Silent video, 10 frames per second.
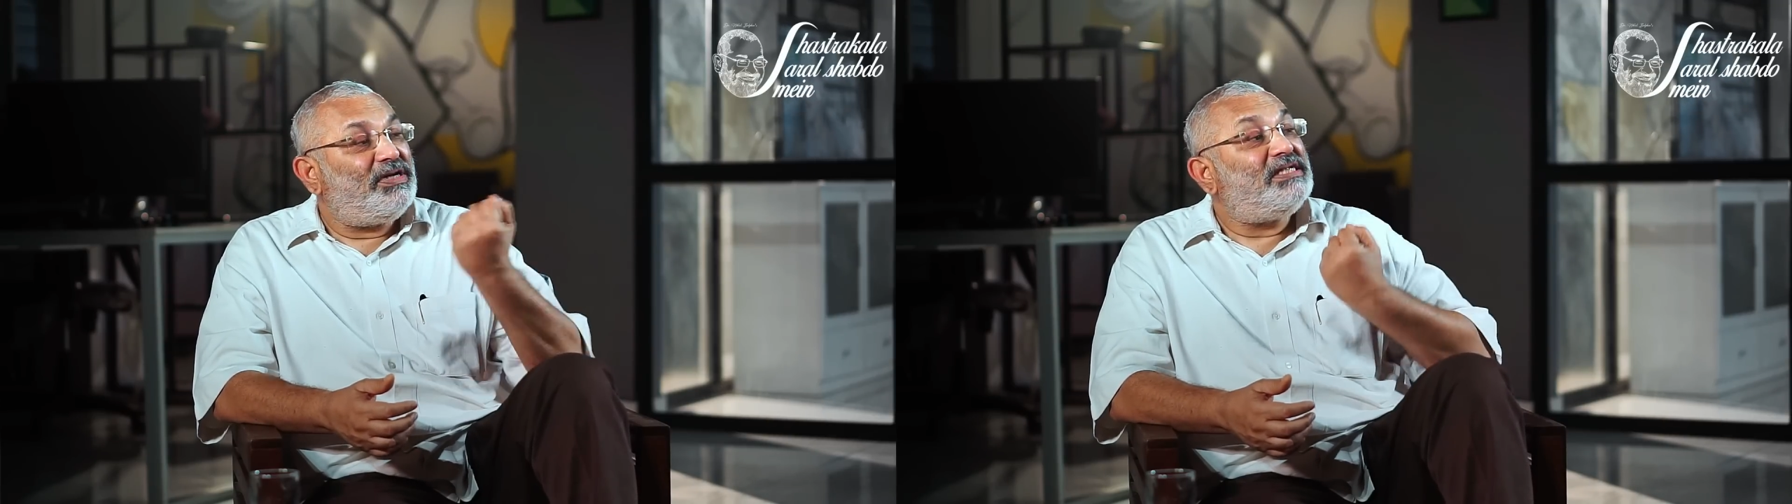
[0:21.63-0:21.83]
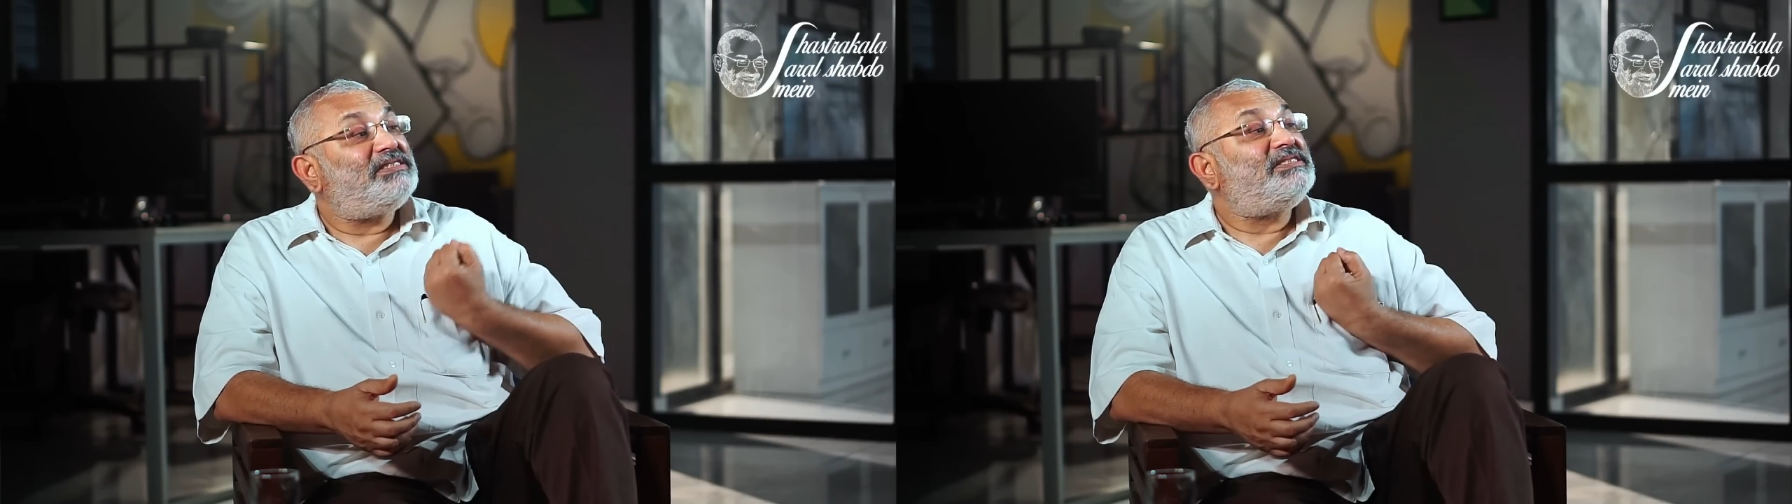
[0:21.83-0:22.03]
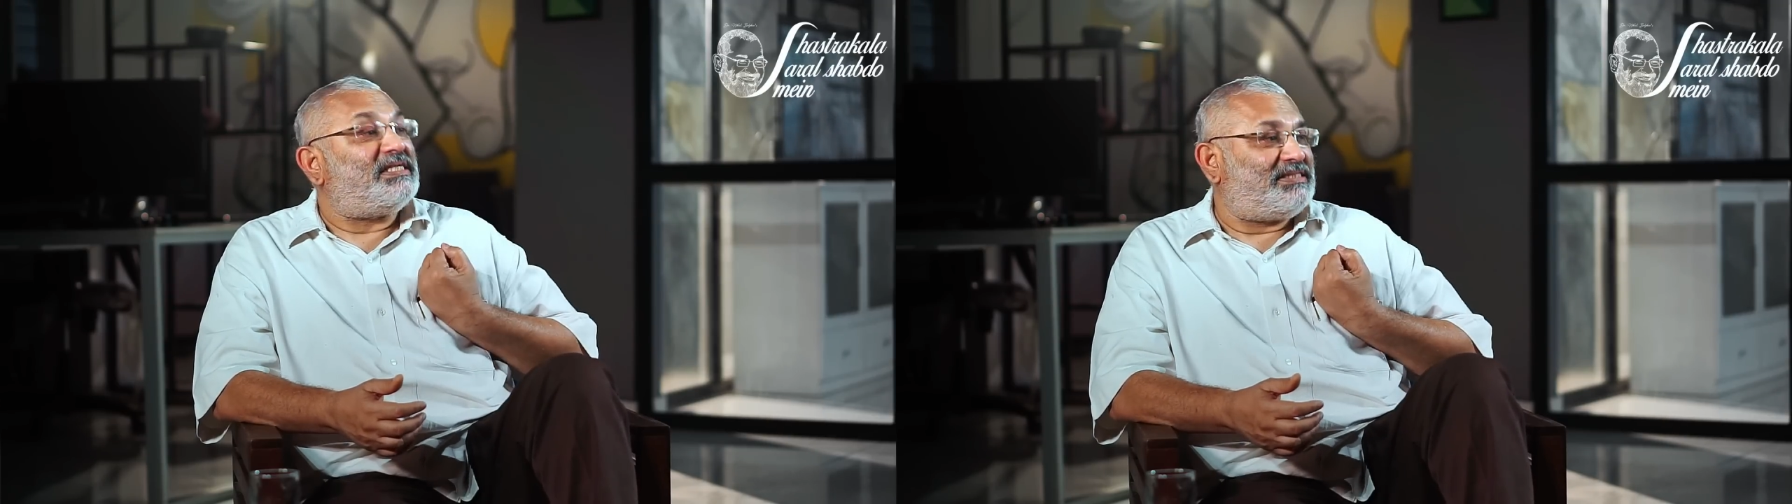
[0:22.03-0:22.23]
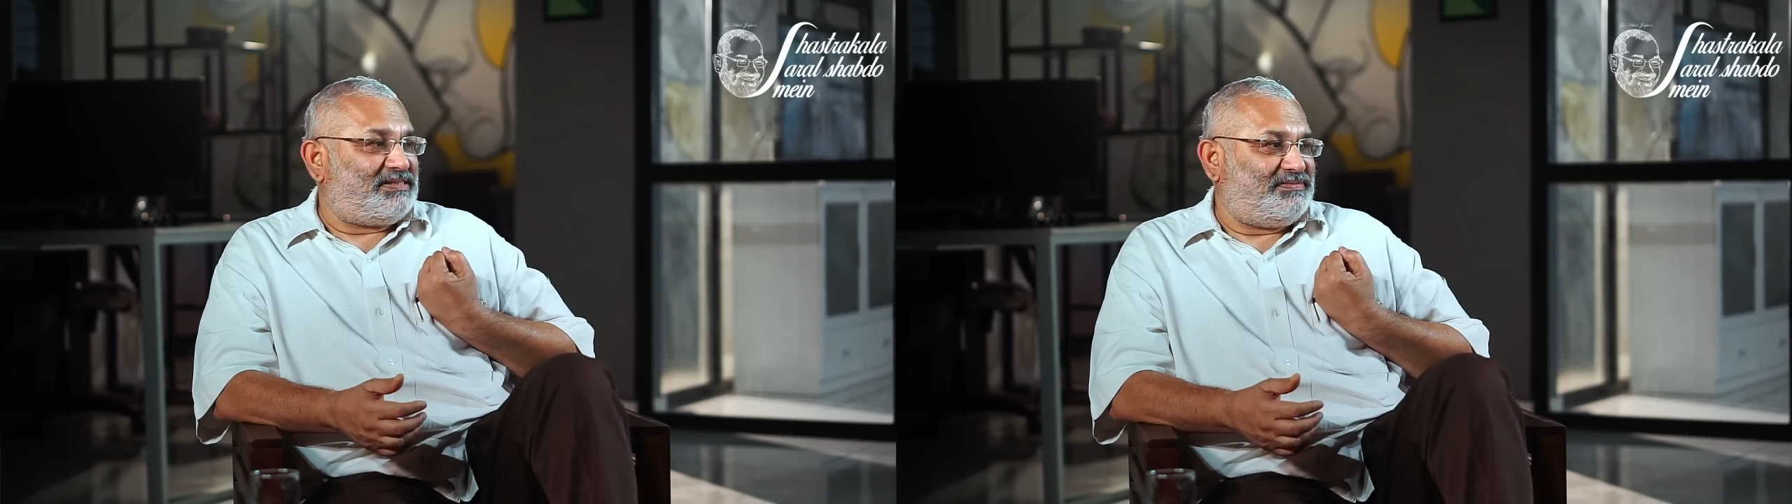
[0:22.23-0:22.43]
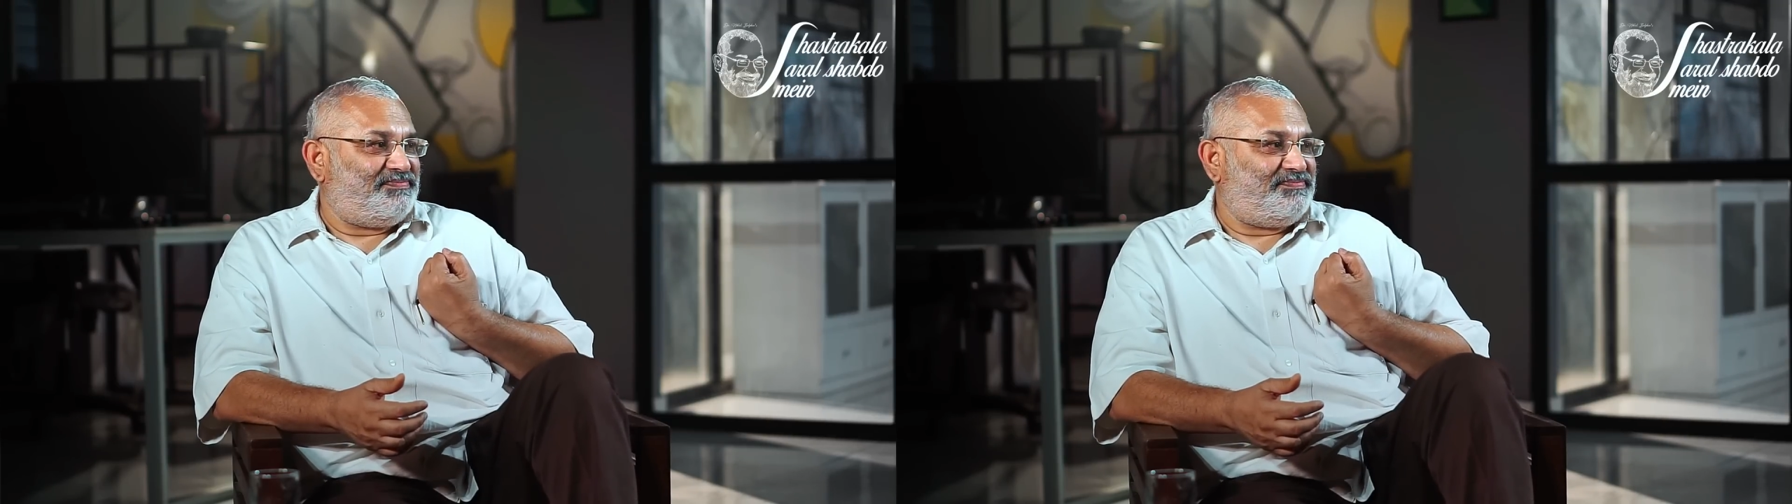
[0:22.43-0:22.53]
wound in his chest.